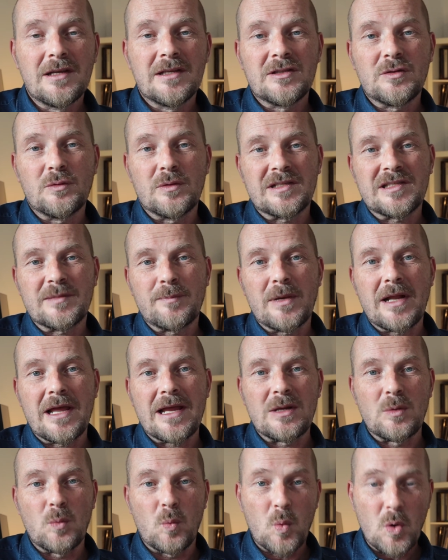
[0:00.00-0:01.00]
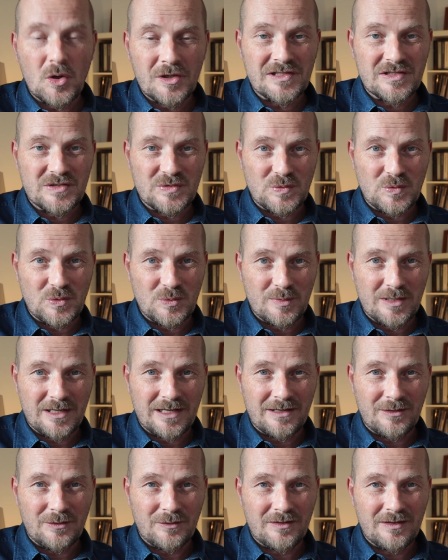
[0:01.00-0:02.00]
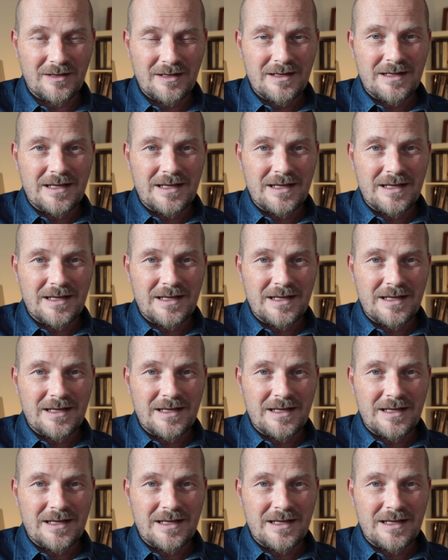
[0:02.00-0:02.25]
to explain what it's all about